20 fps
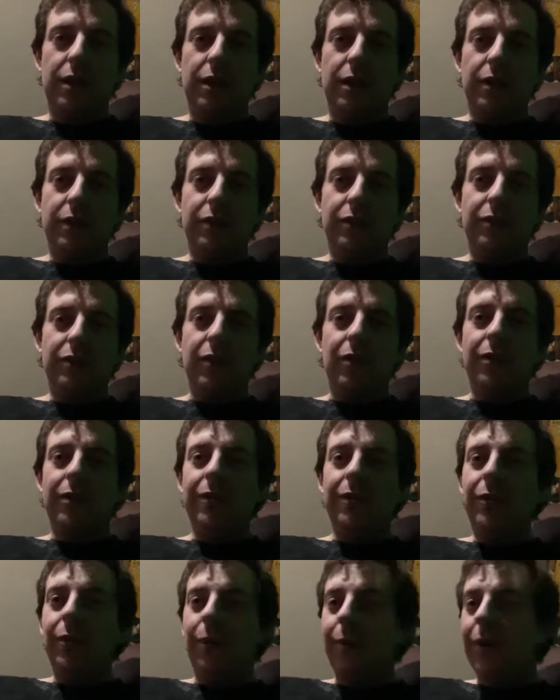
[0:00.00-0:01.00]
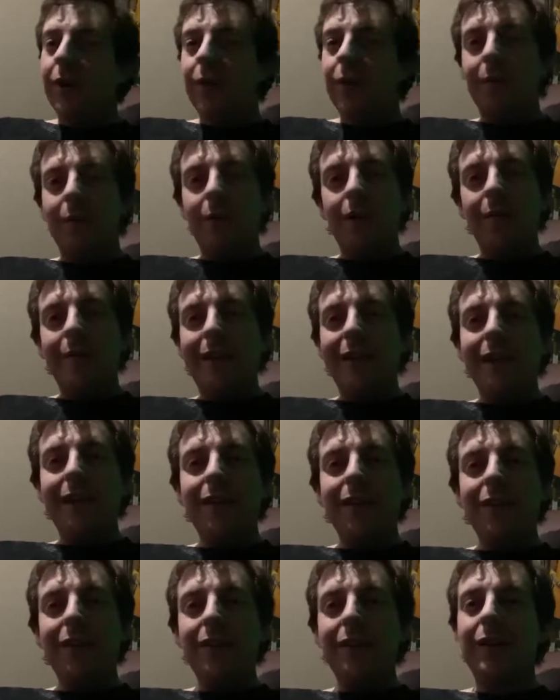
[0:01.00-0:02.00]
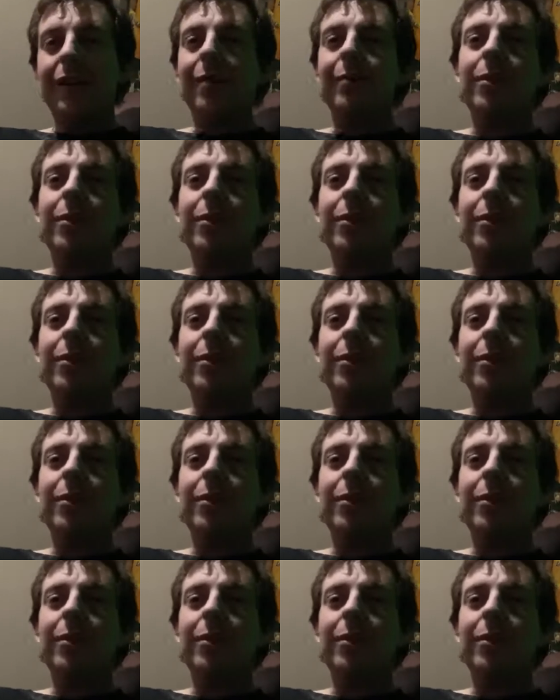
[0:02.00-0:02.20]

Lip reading: So if you're wondering where I've been, okay,